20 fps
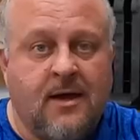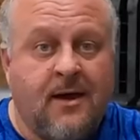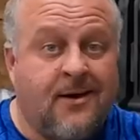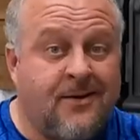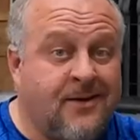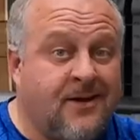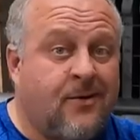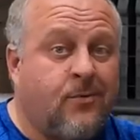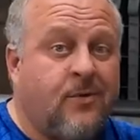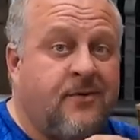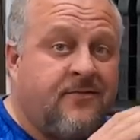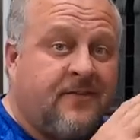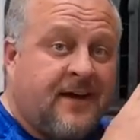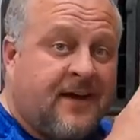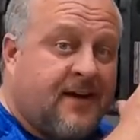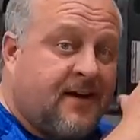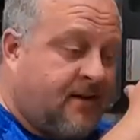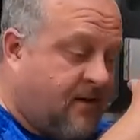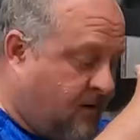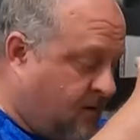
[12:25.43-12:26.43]
Oh yeah, we've
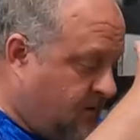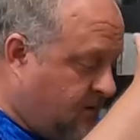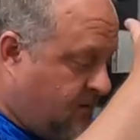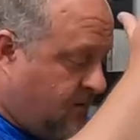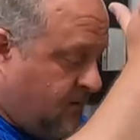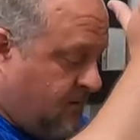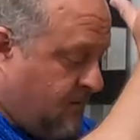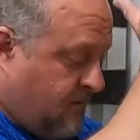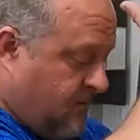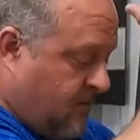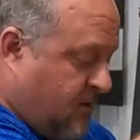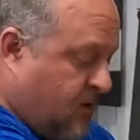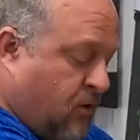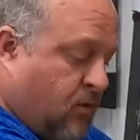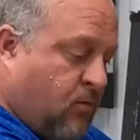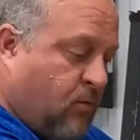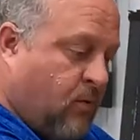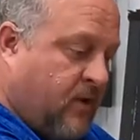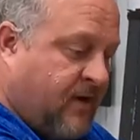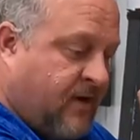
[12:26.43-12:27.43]
got new
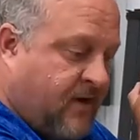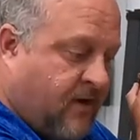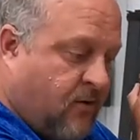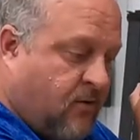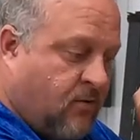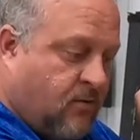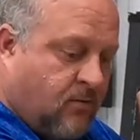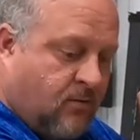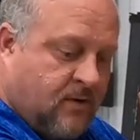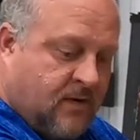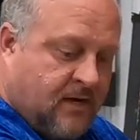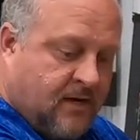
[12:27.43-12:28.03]
window